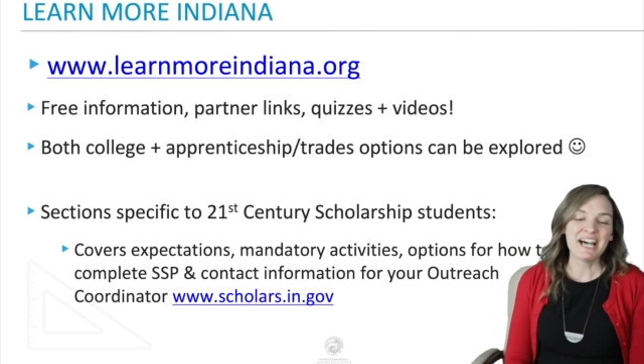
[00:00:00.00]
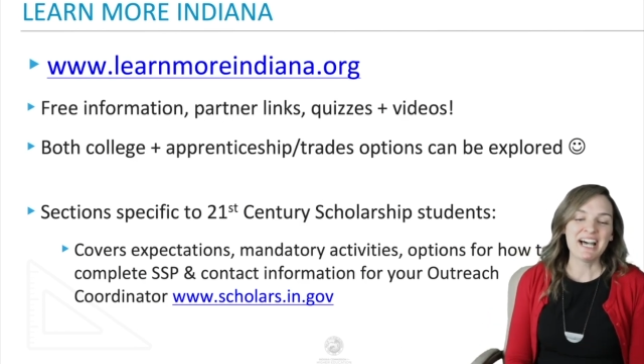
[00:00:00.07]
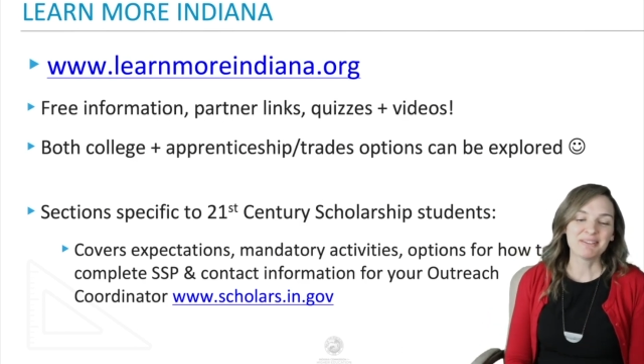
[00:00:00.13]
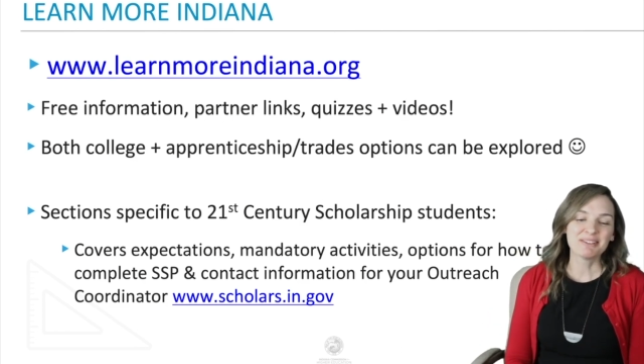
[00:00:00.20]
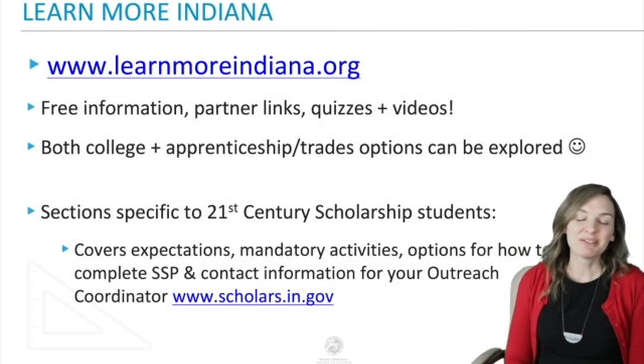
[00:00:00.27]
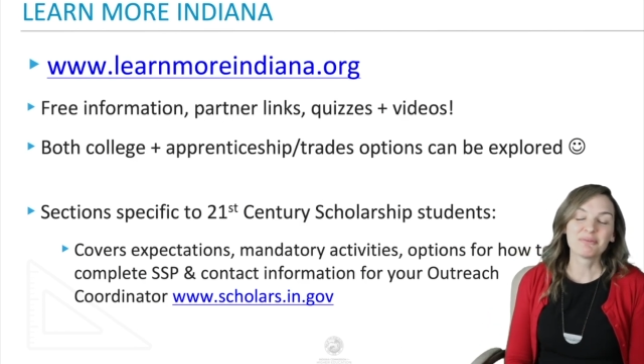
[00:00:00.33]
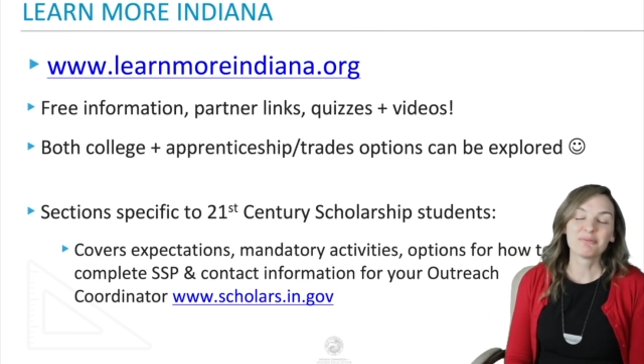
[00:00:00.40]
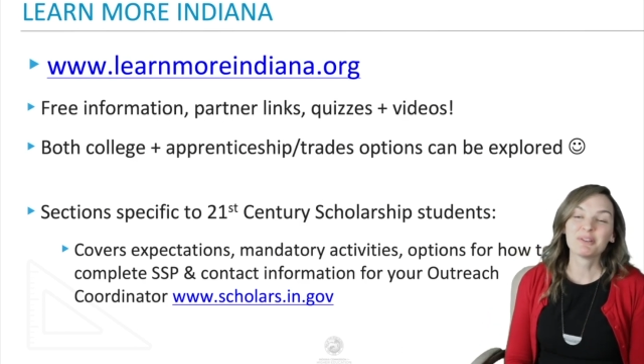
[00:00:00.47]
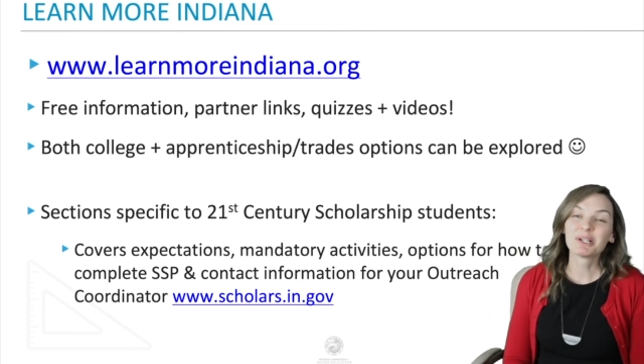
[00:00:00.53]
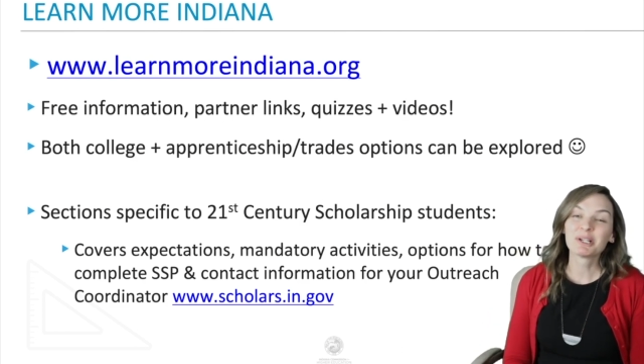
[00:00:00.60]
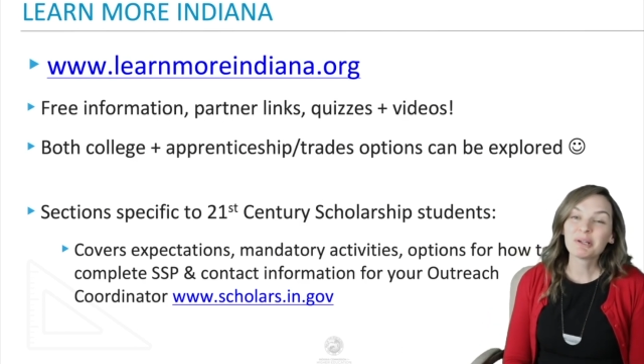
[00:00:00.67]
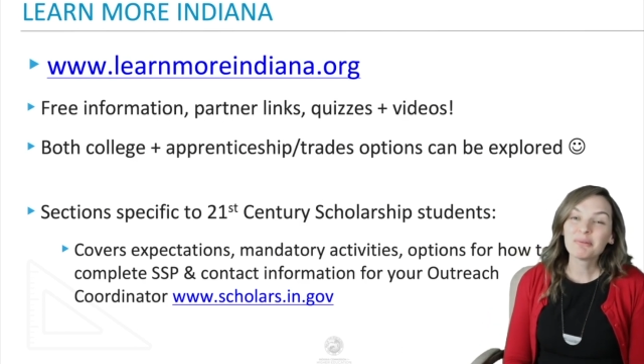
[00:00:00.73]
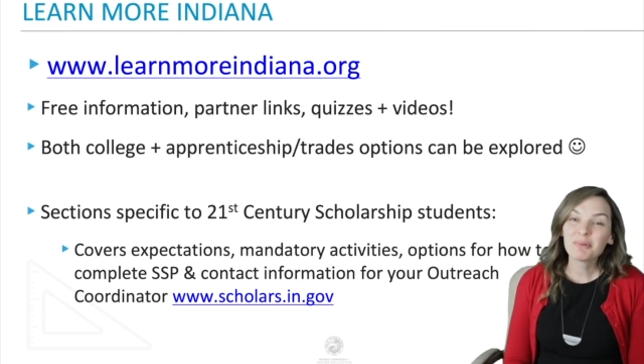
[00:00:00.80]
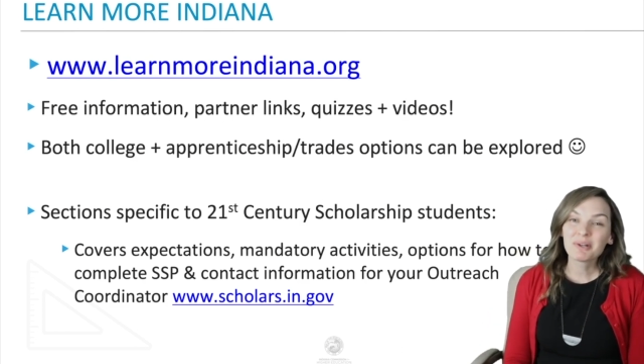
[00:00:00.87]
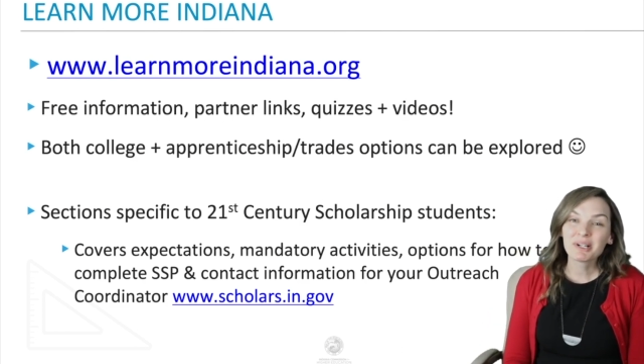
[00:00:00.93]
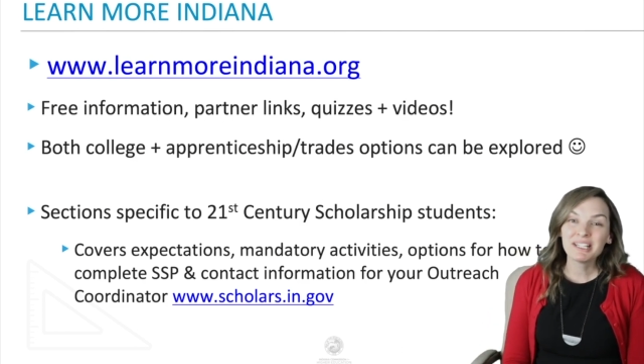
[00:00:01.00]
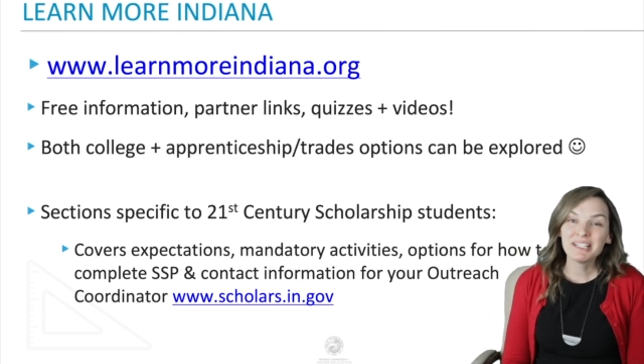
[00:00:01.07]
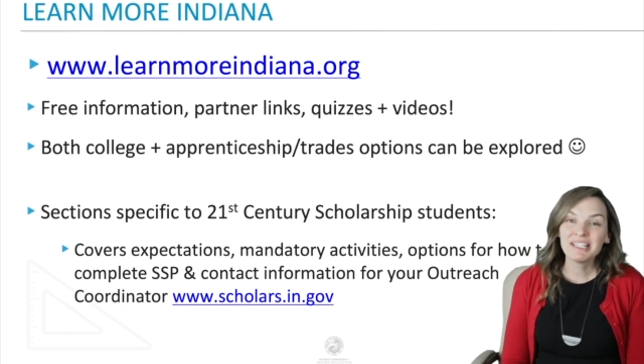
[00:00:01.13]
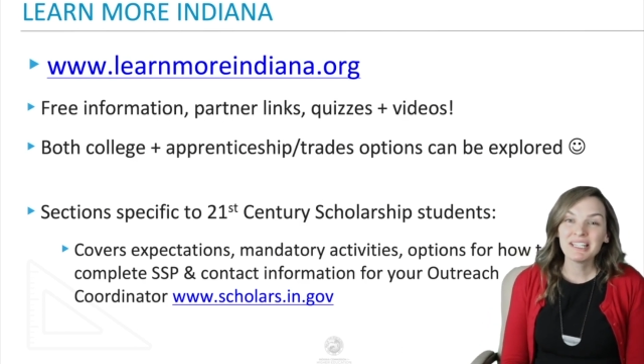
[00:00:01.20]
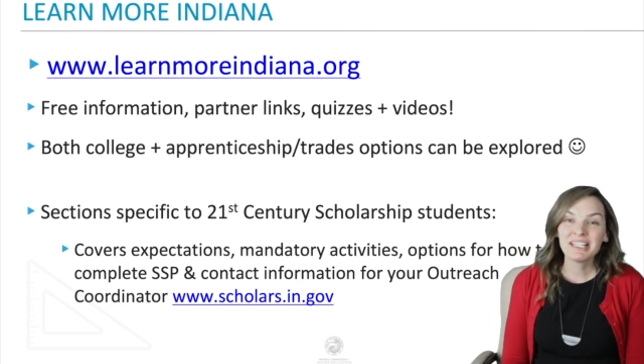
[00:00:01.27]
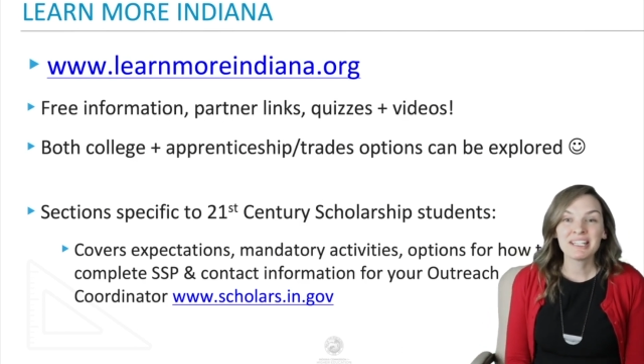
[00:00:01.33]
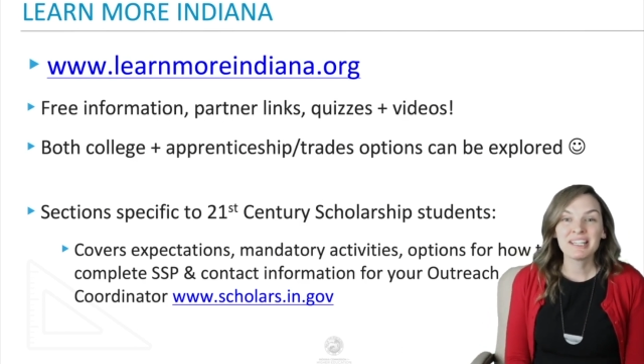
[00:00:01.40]
So Learn More
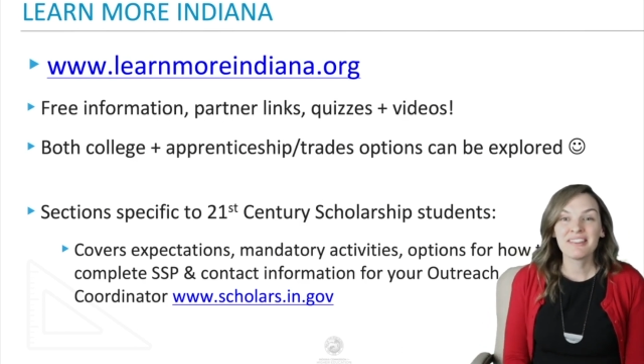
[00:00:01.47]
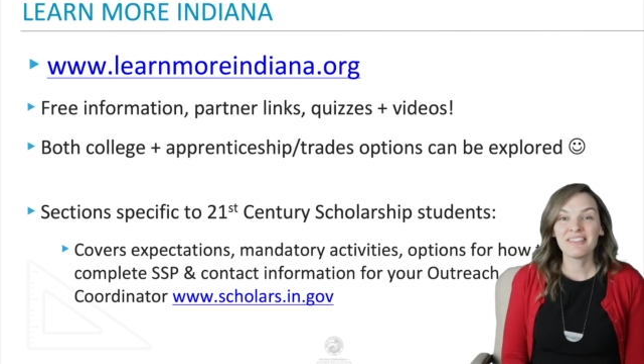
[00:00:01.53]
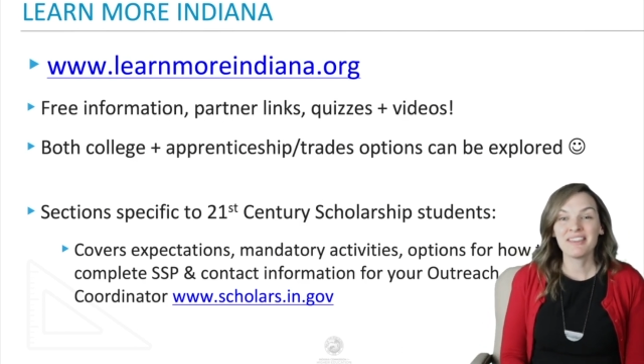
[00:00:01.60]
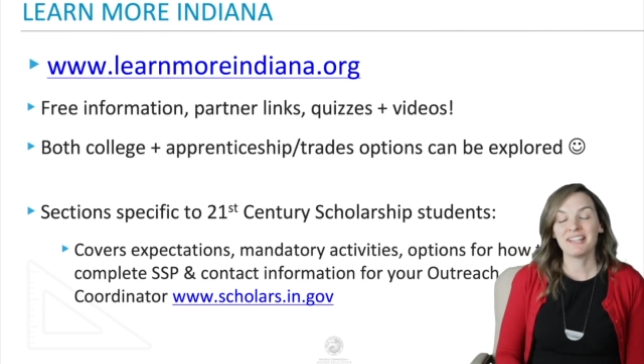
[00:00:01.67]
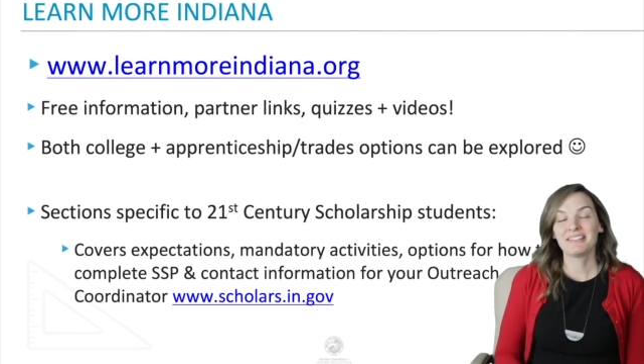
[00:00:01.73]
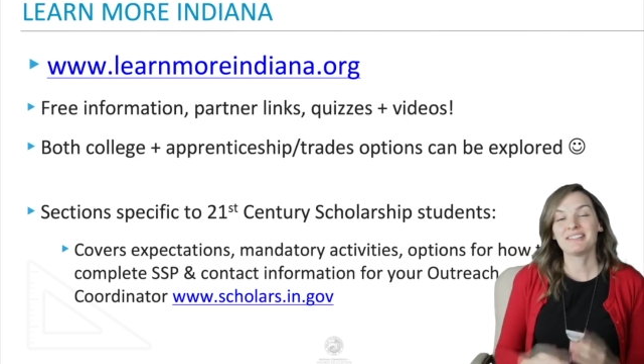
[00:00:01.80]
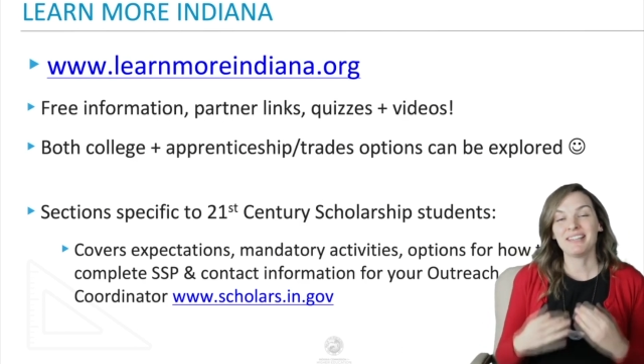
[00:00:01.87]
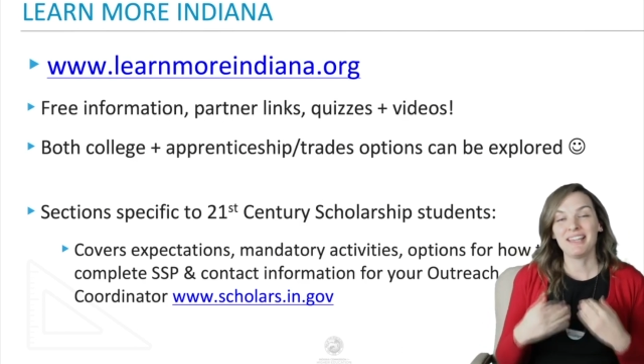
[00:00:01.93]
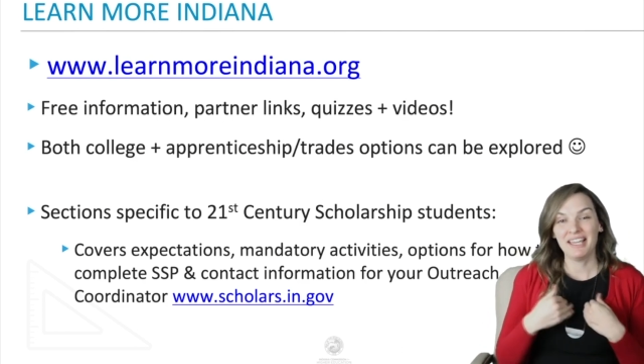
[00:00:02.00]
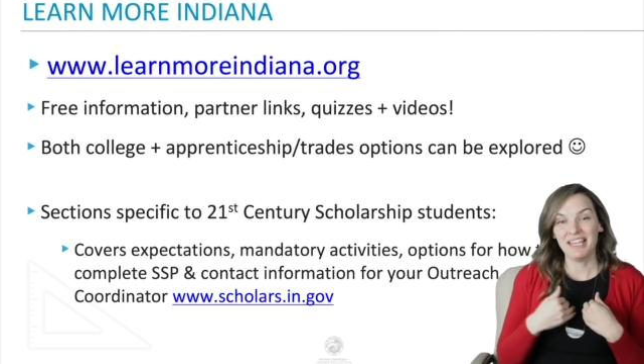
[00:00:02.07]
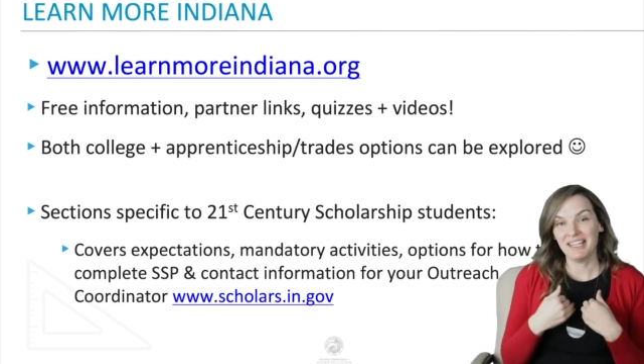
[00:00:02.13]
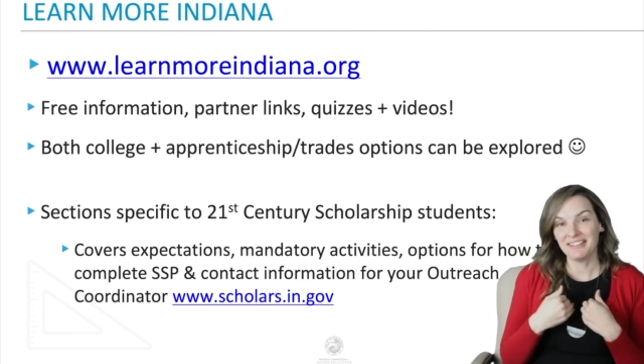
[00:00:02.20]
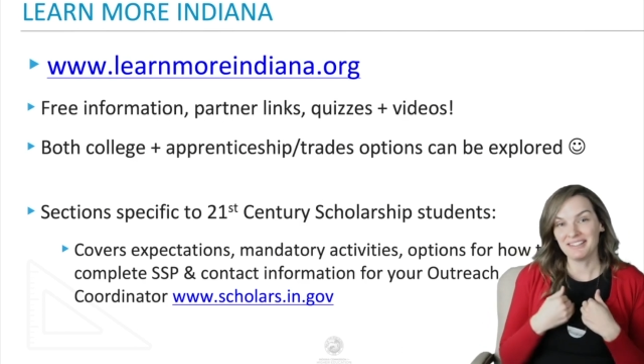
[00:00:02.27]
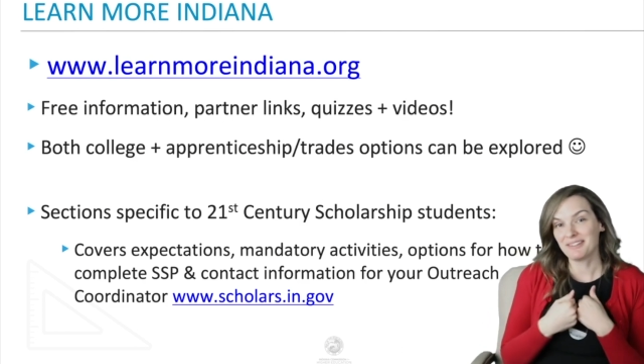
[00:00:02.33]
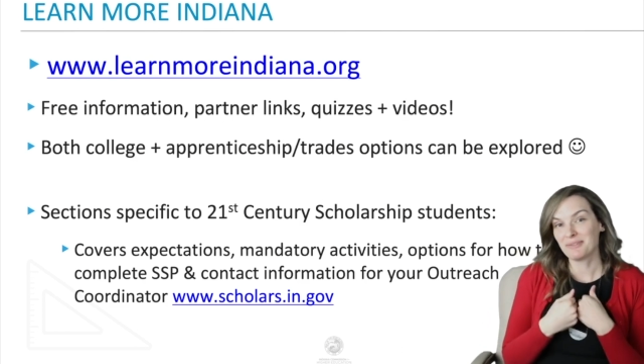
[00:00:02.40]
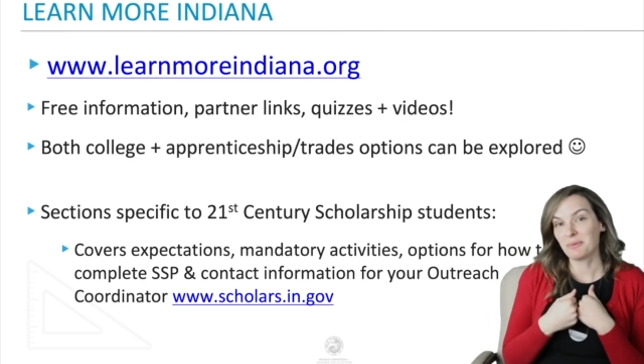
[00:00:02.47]
Indiana, that's us.